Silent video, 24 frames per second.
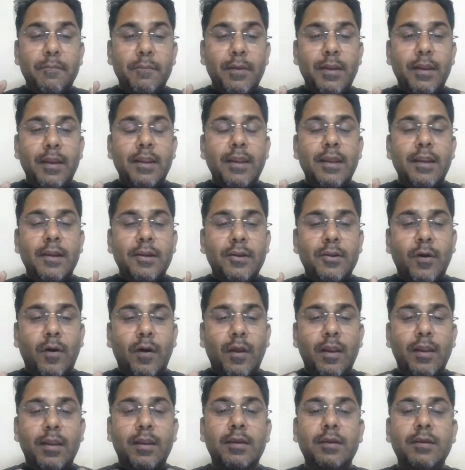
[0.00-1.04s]
million
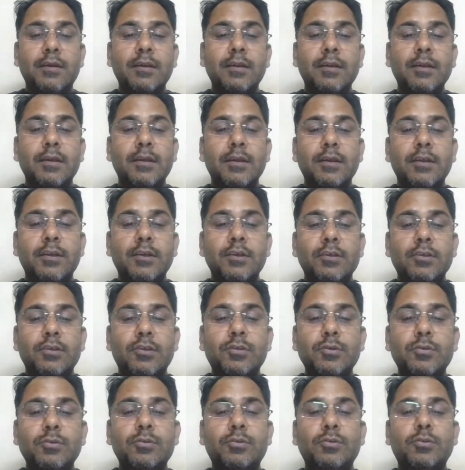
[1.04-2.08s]
dollar
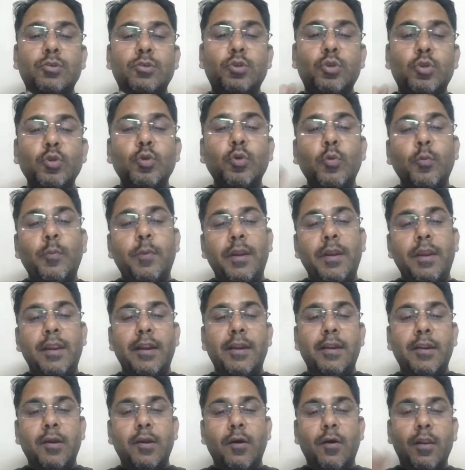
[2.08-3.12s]
to $2 billion.